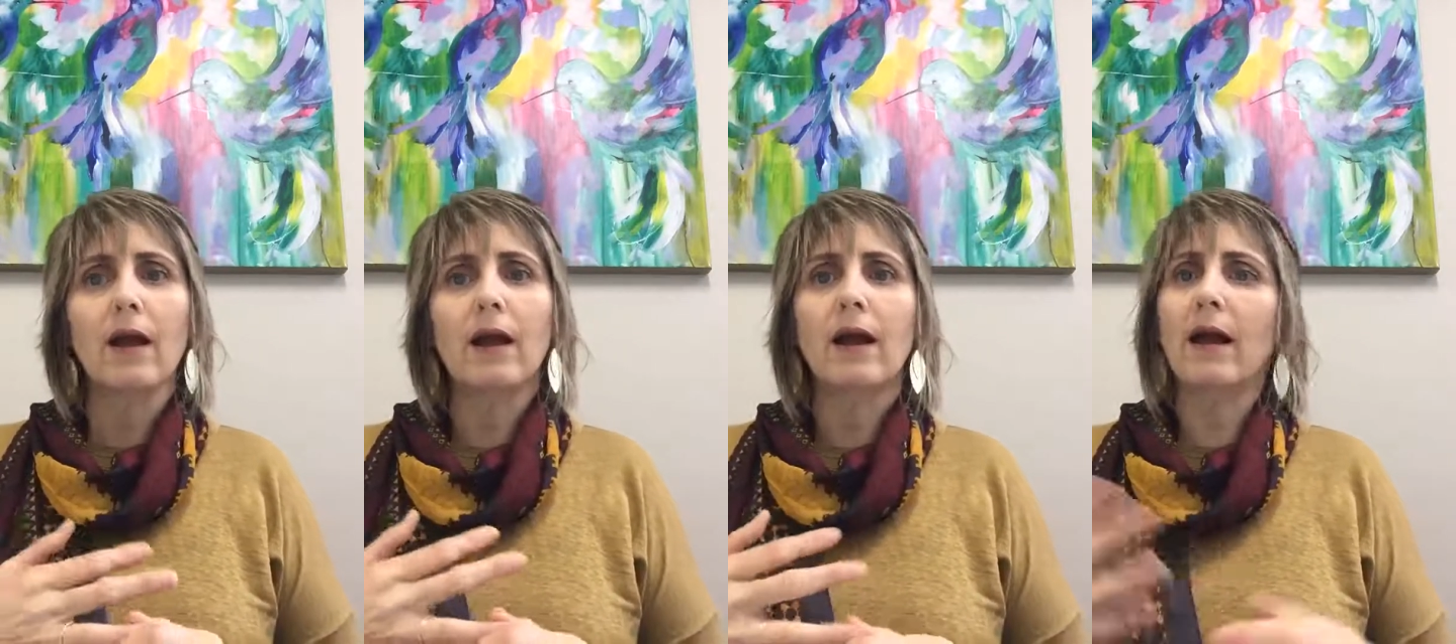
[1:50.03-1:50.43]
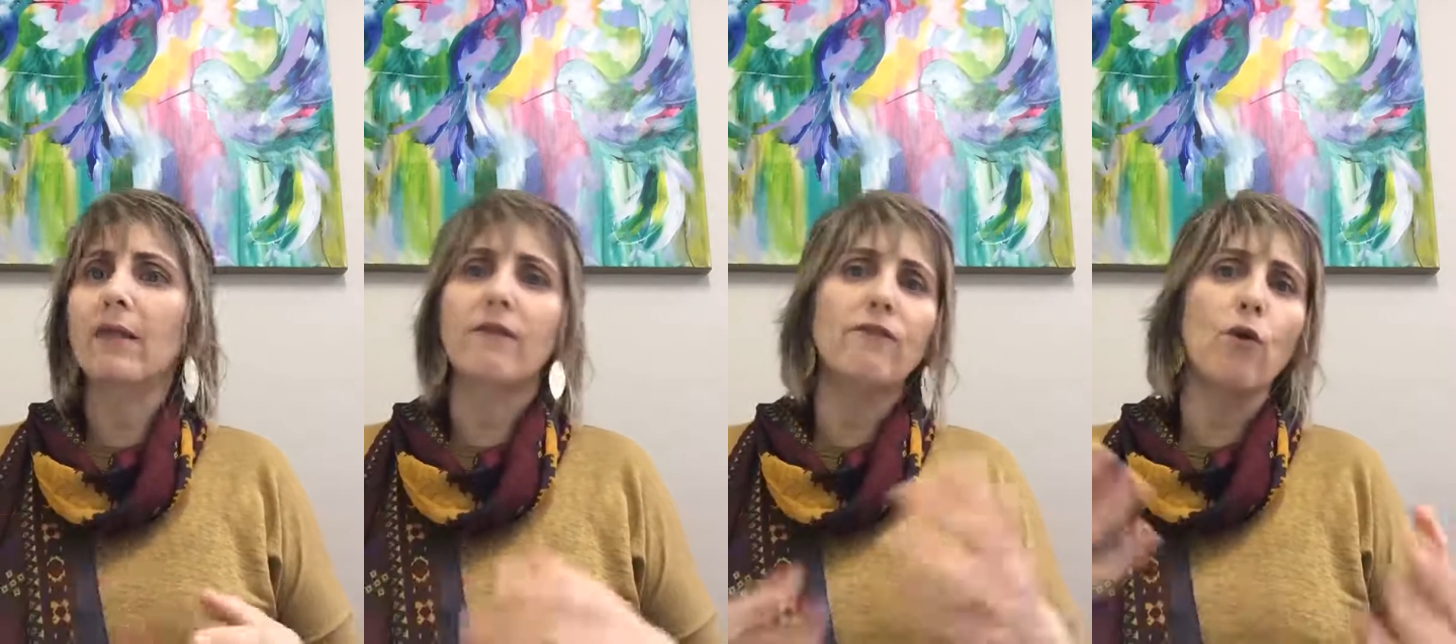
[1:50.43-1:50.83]

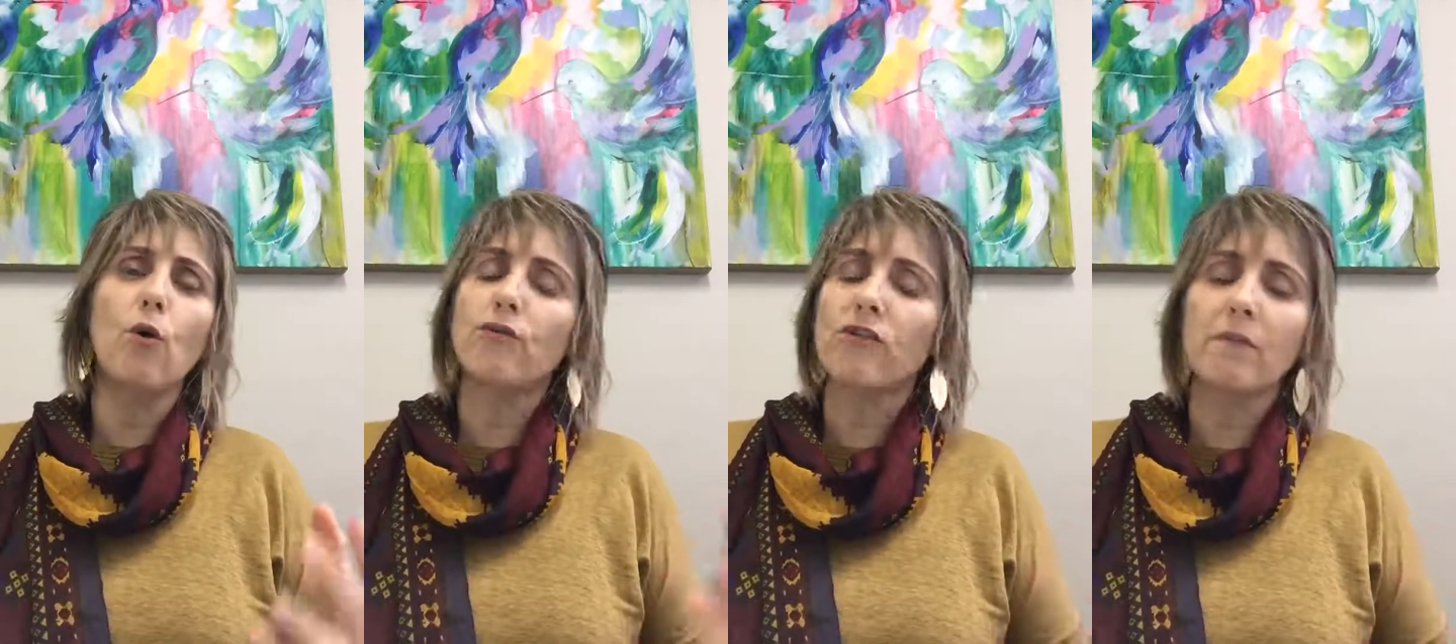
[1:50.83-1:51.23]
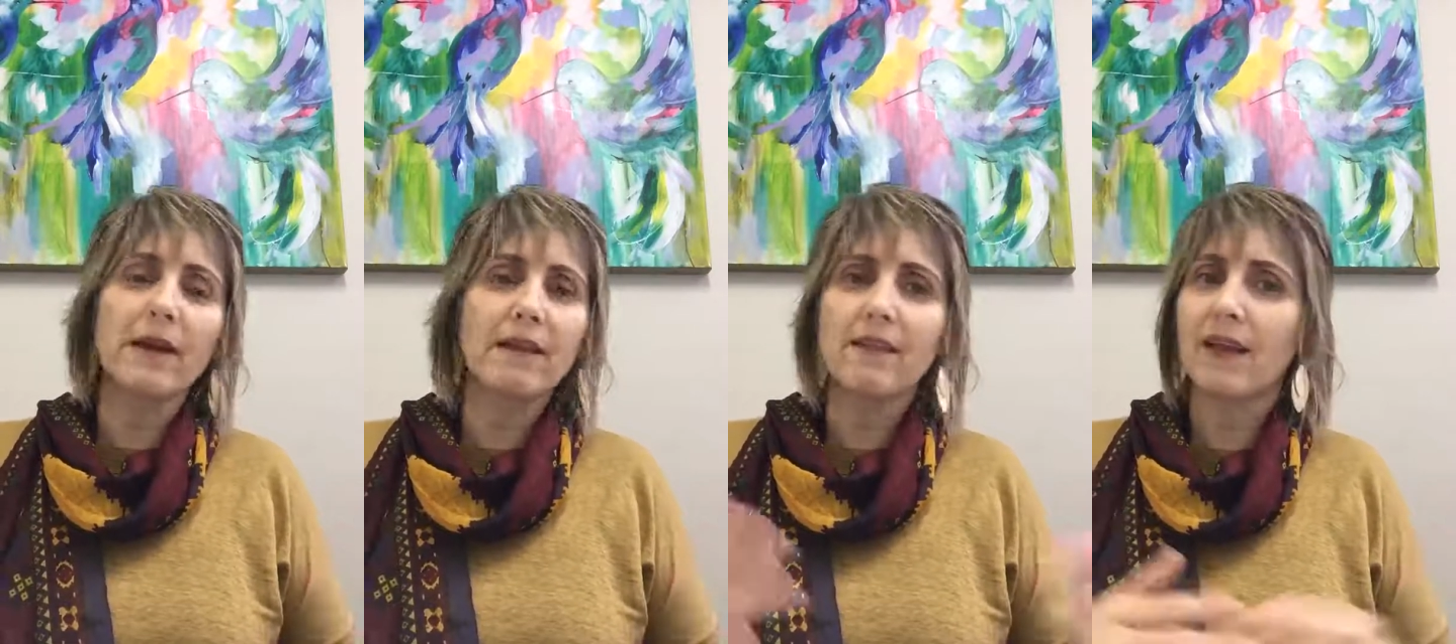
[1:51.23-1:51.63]
And the four just
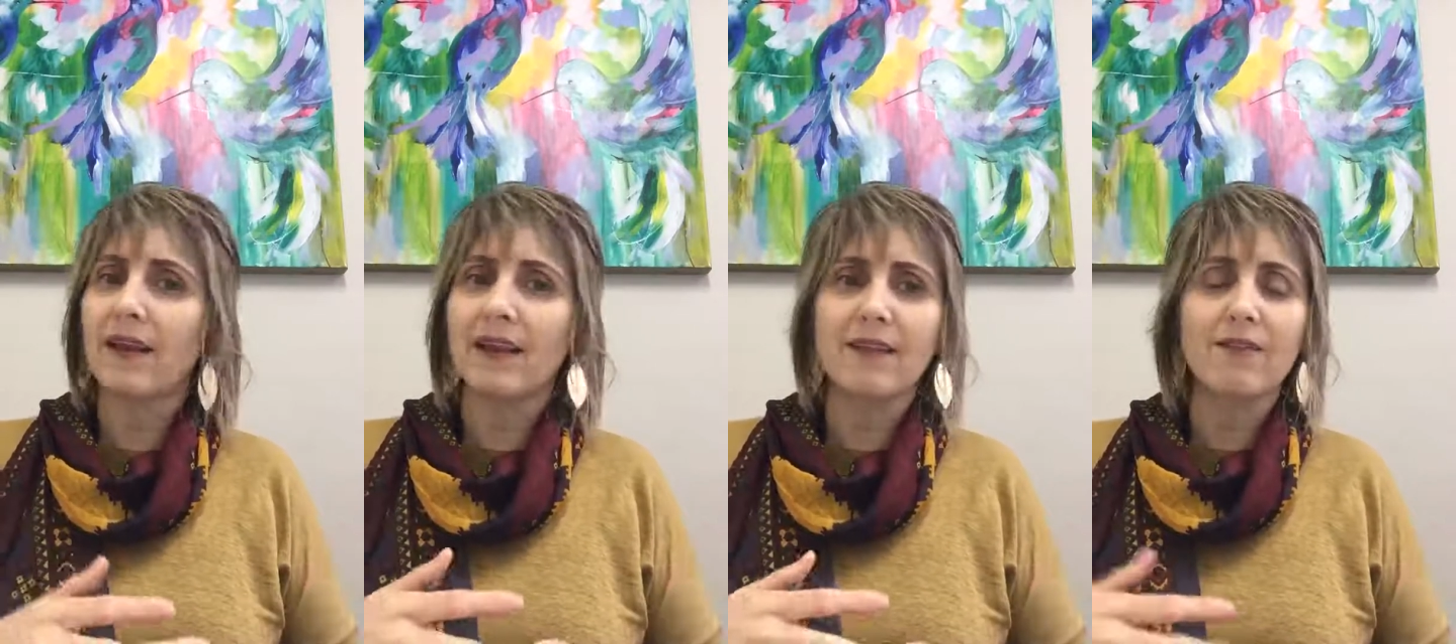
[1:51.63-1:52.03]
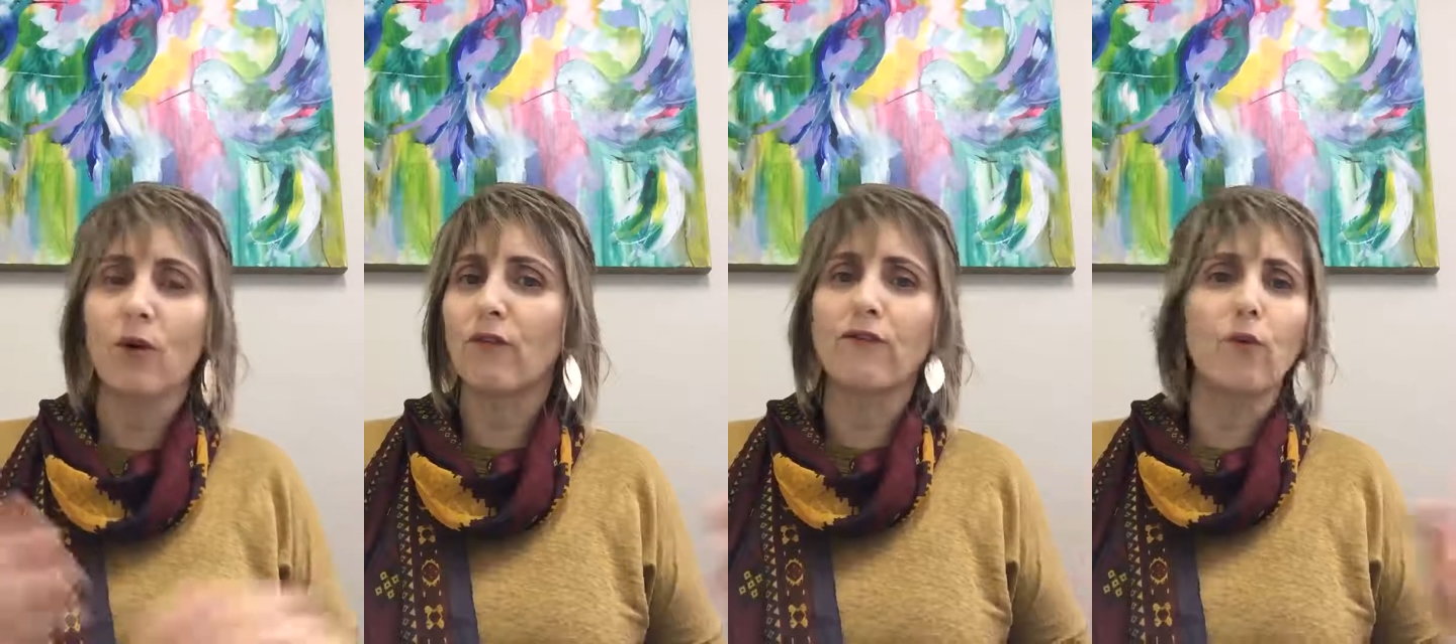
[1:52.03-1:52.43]
means that it's
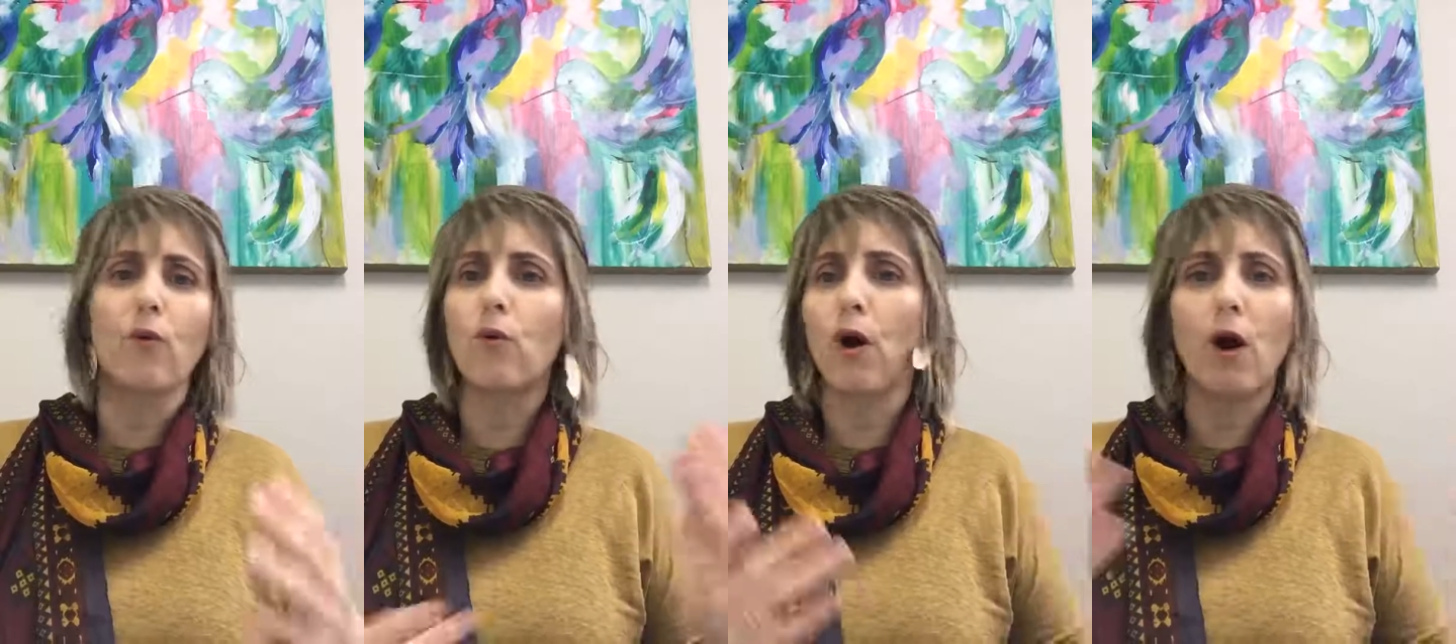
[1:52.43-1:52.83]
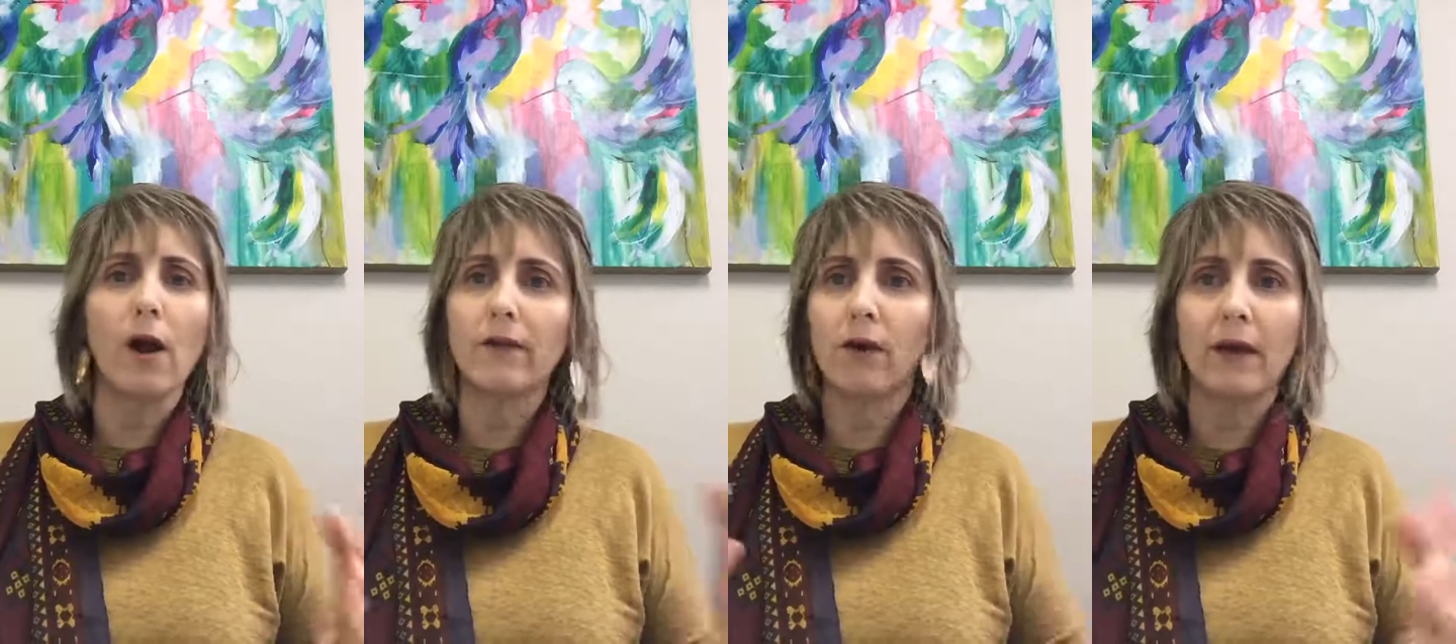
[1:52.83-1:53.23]
got four
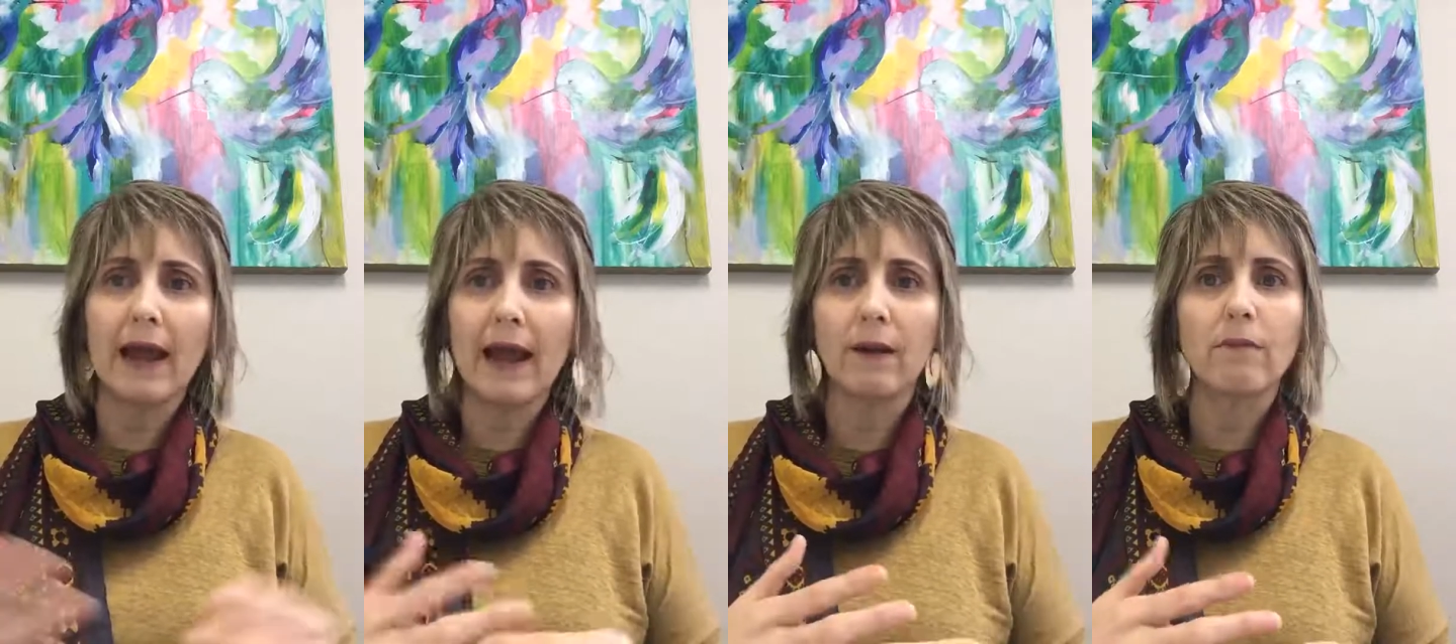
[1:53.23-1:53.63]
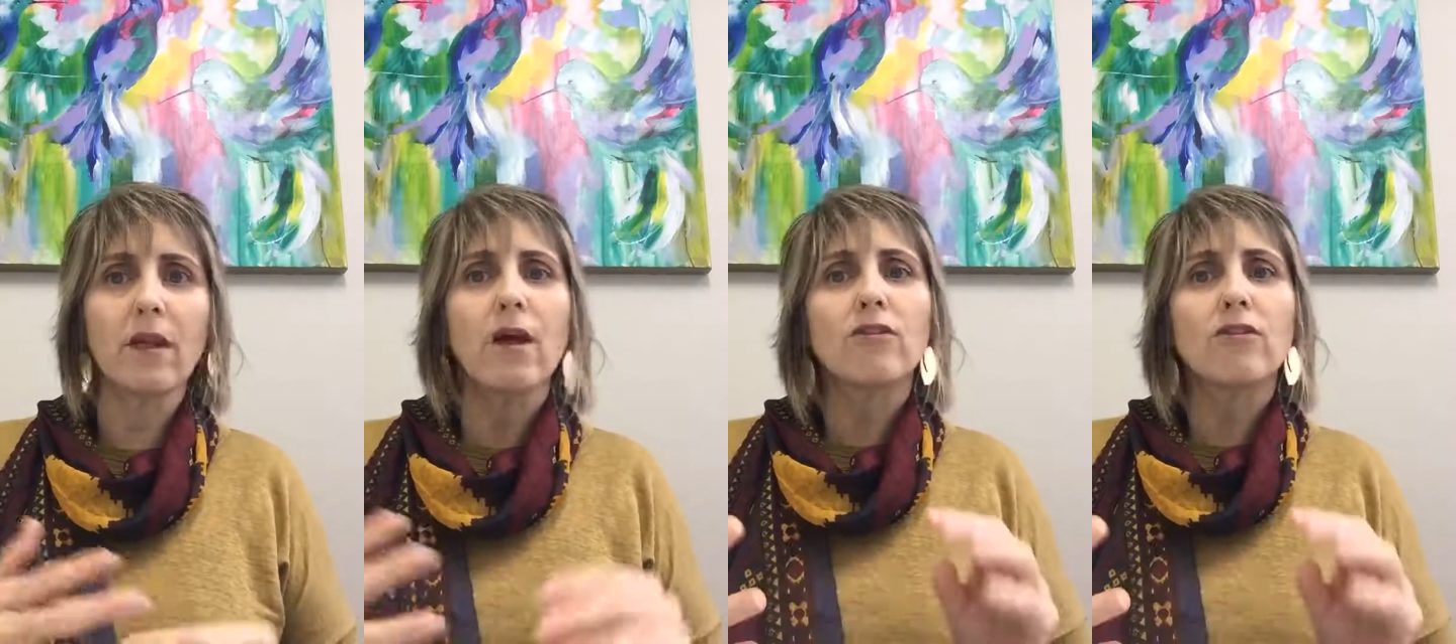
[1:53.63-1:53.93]
iodine atoms.